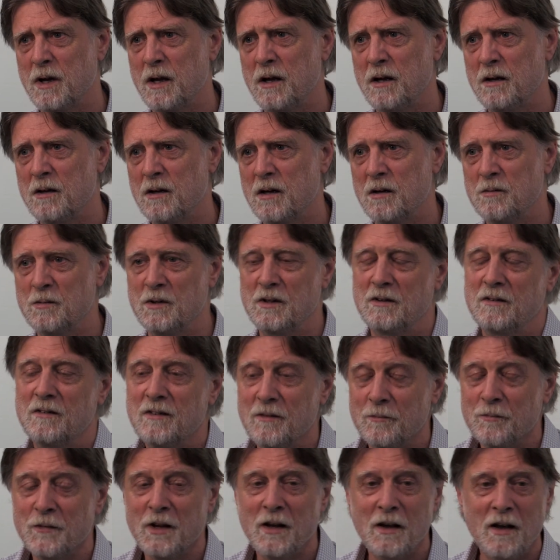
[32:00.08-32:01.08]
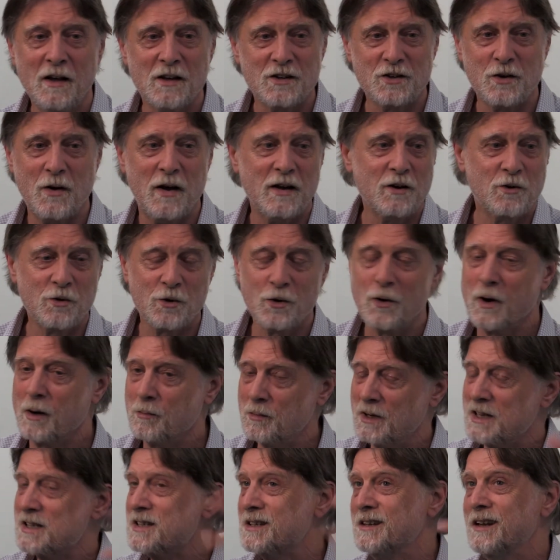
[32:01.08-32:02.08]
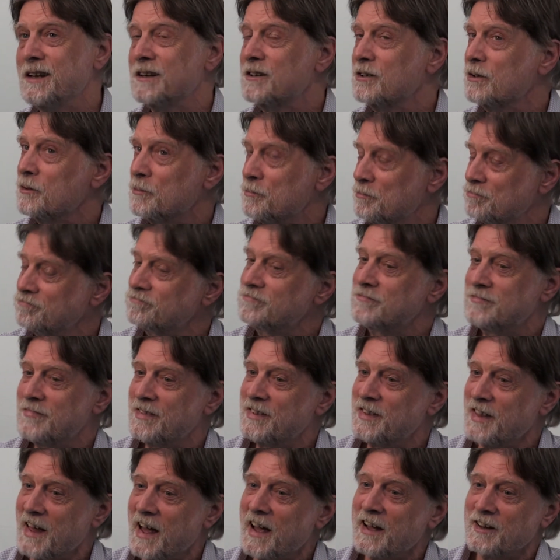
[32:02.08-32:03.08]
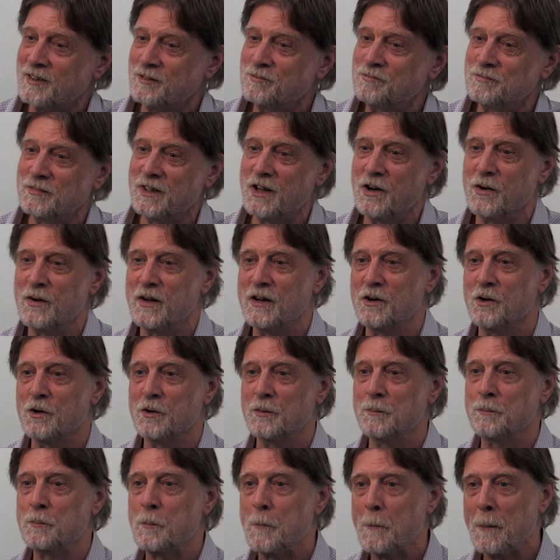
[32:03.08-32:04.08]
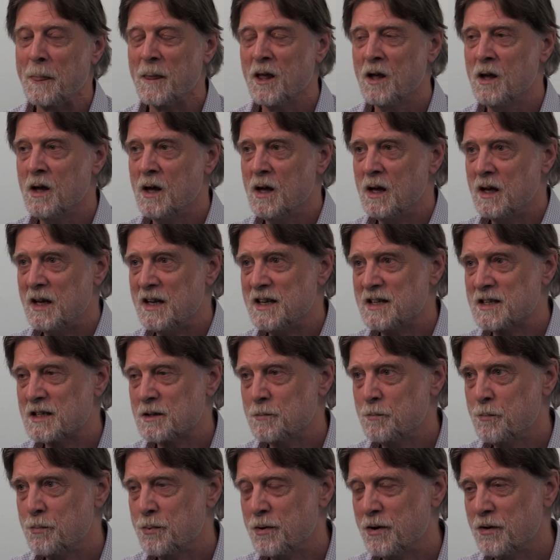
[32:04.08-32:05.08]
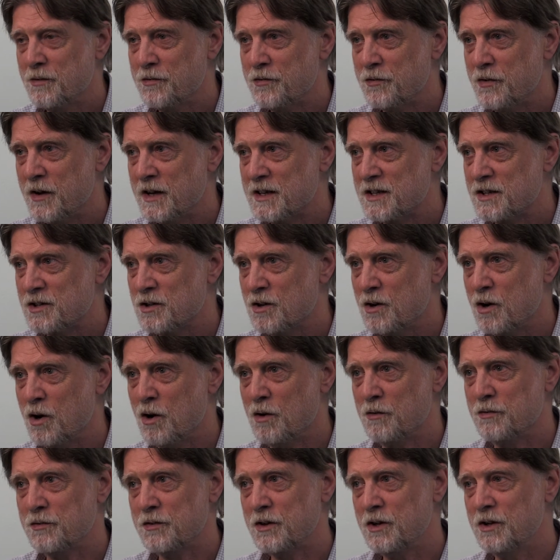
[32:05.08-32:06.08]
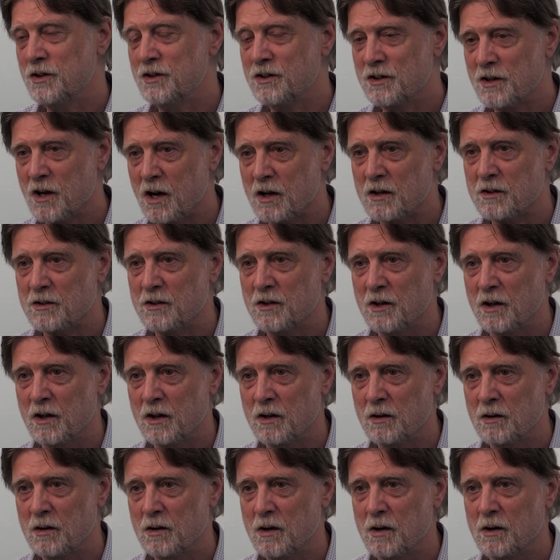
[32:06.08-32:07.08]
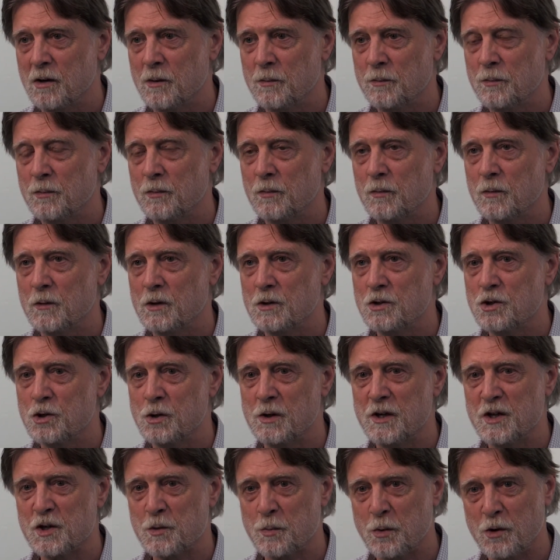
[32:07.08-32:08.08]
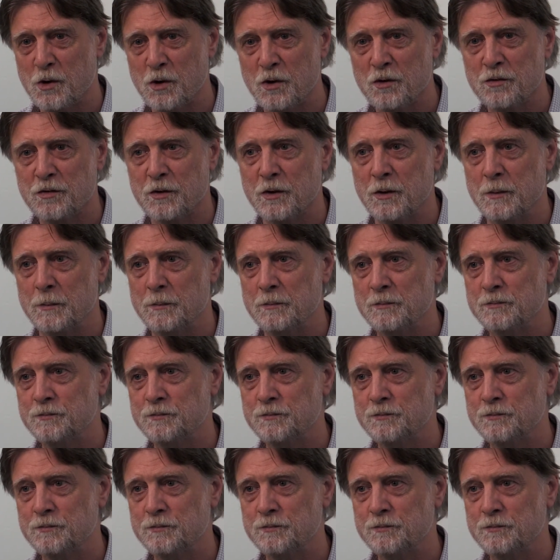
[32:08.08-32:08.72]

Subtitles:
played. I mean, you know. So I grew up listening to that going on. His professor of conducting, Julius Pröver,